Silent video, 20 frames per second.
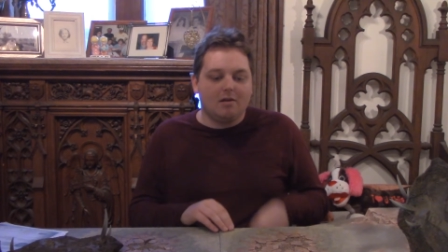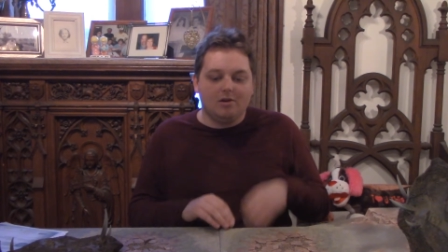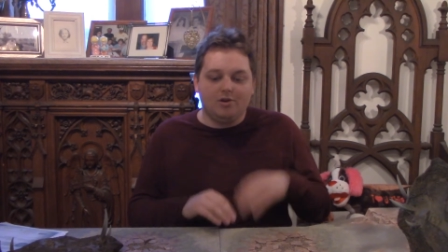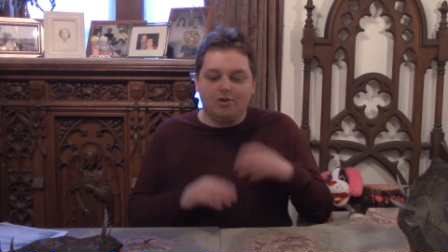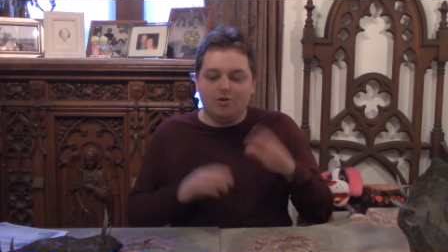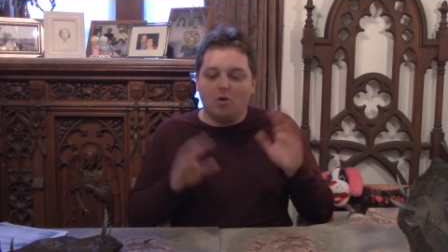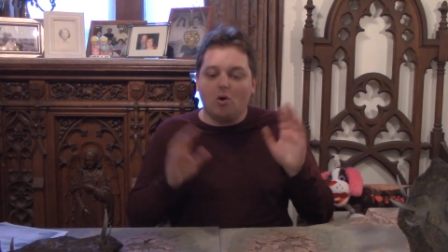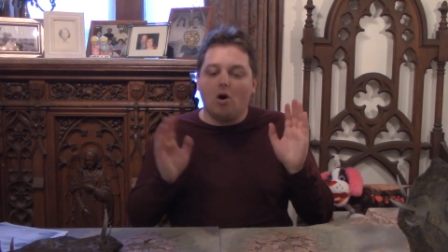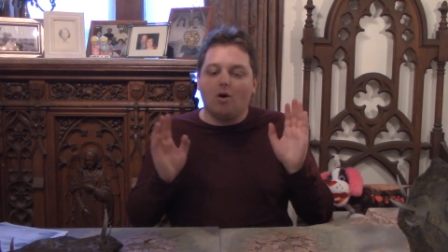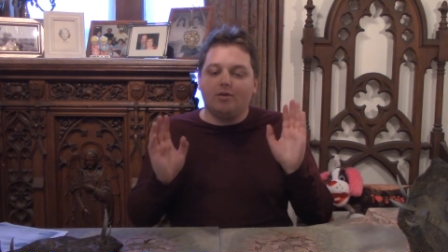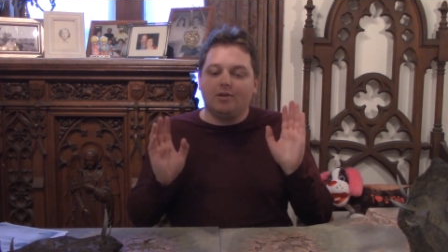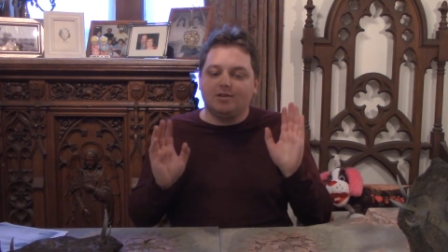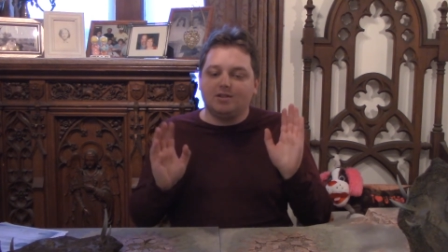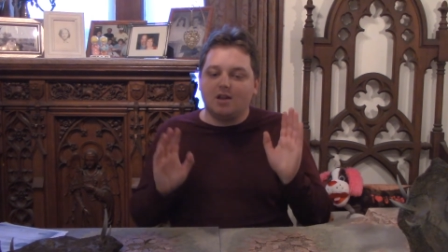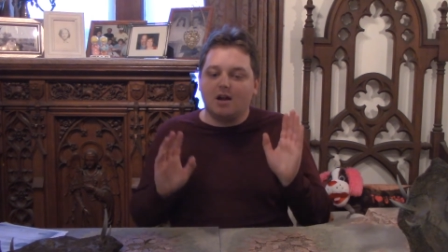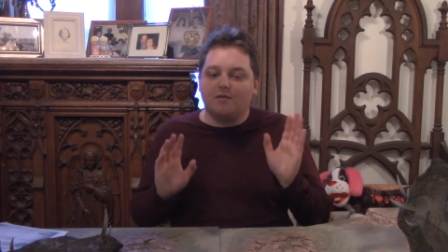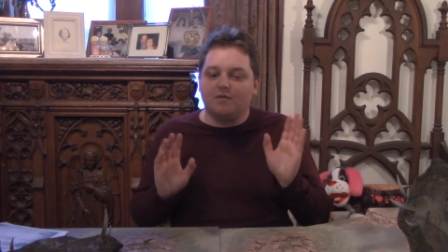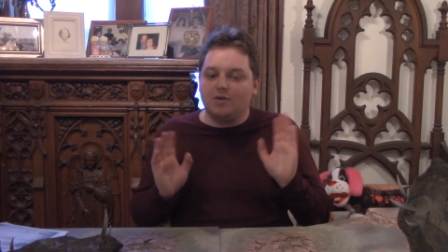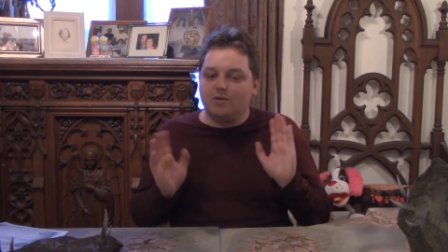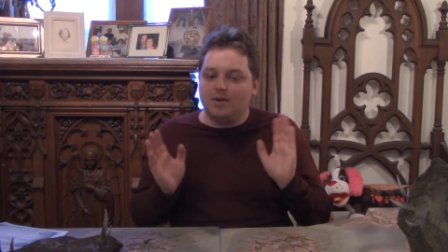do all the
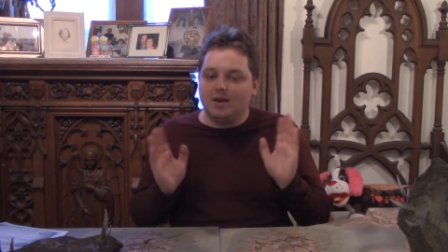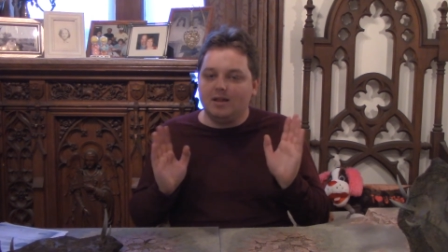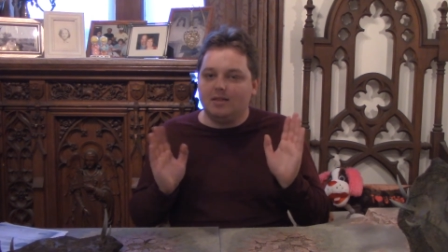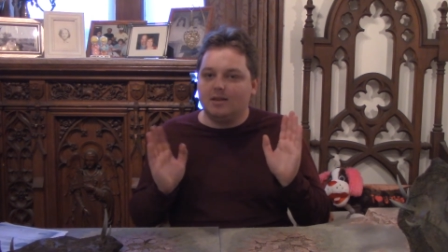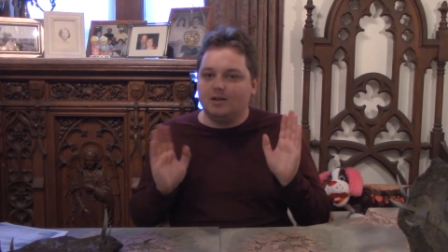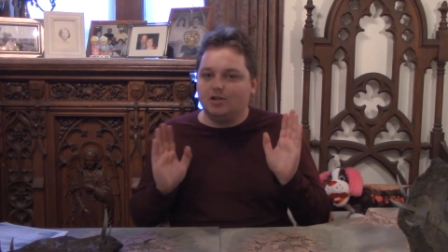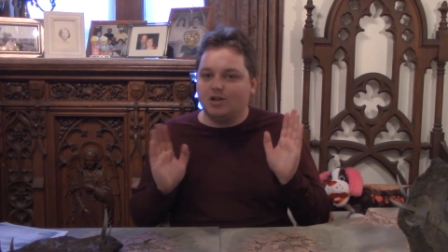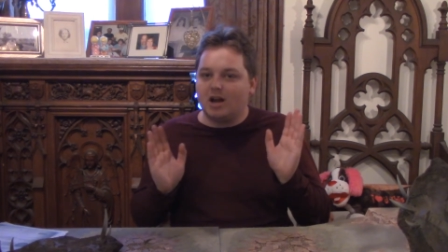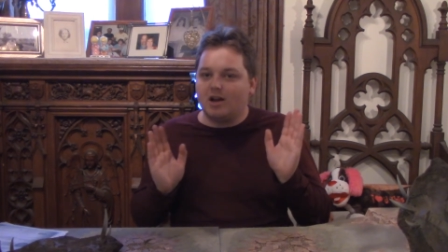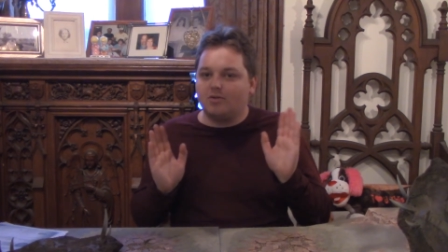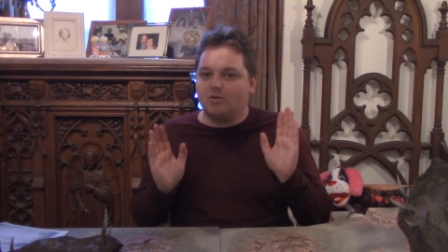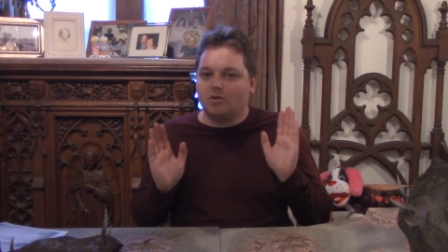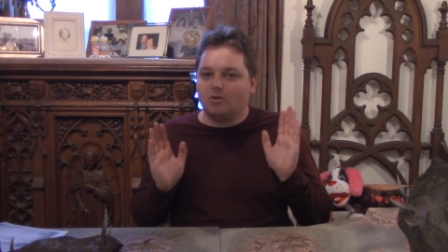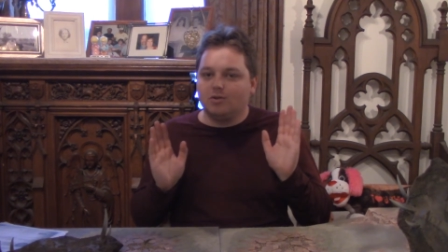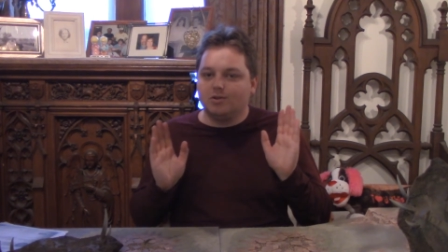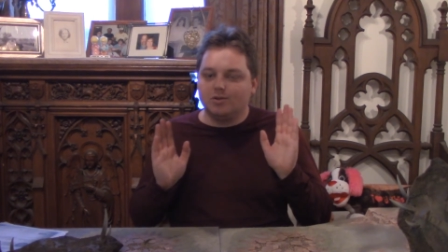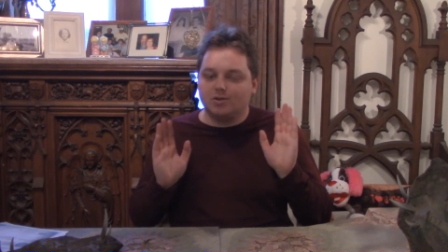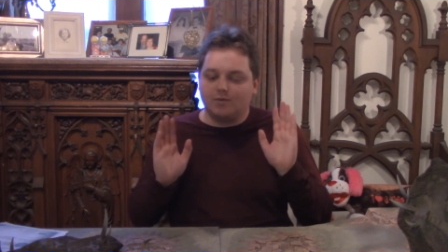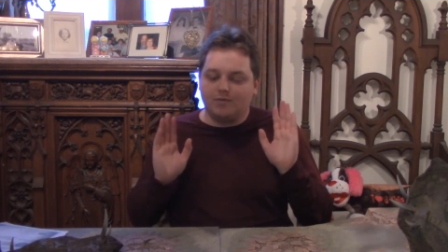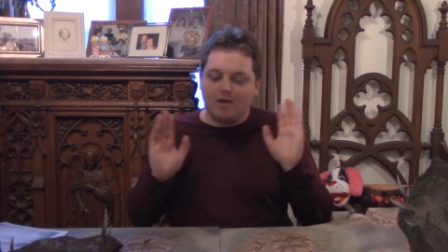stuff you need the
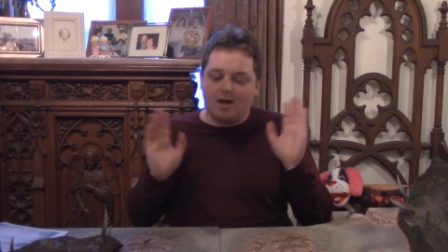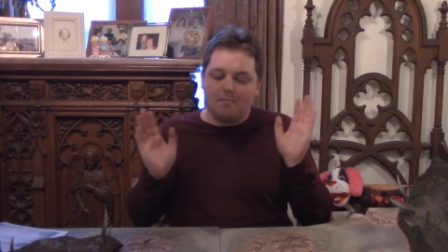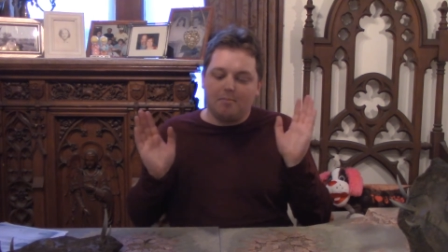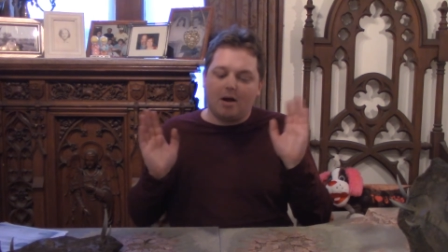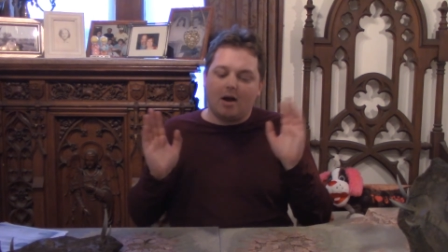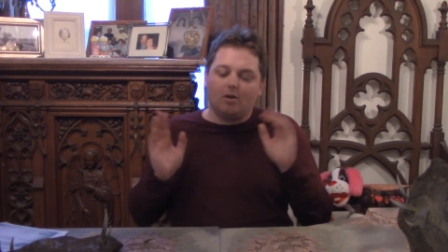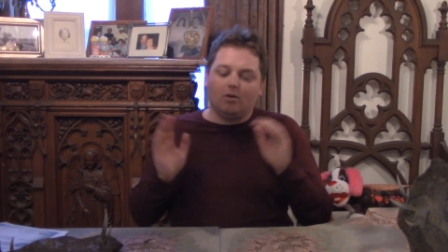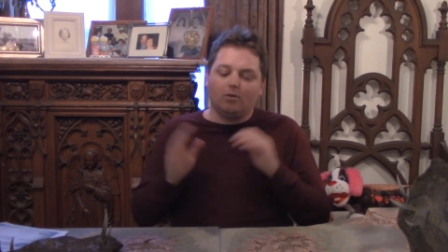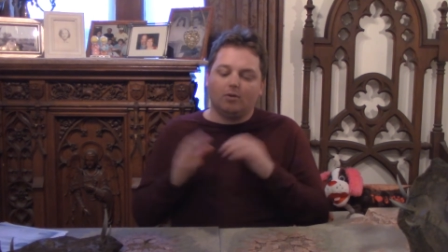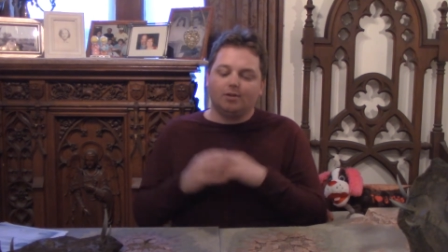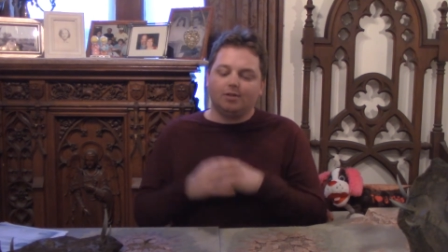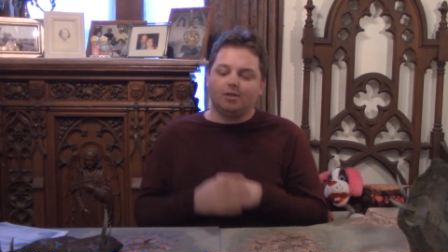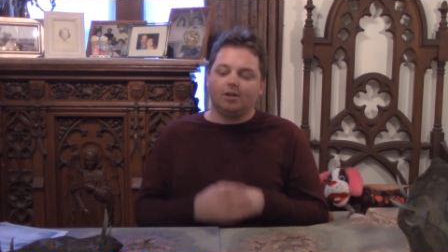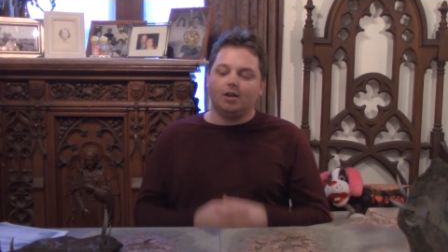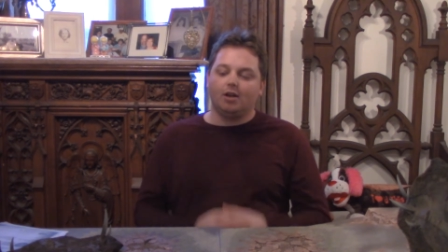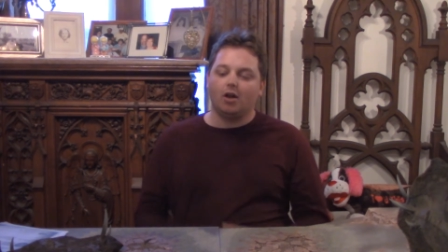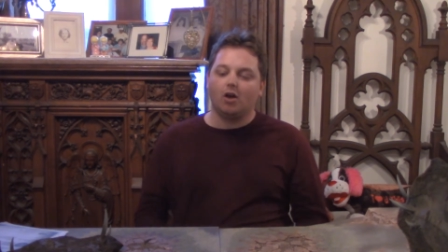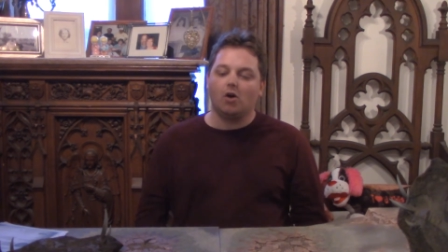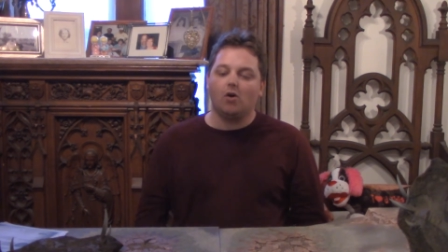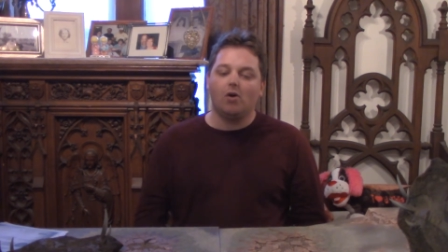generals or vampire lords to
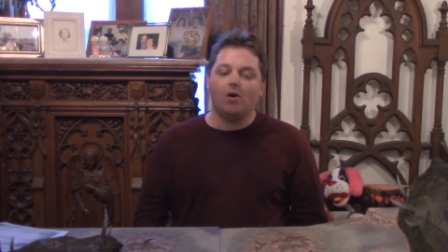do.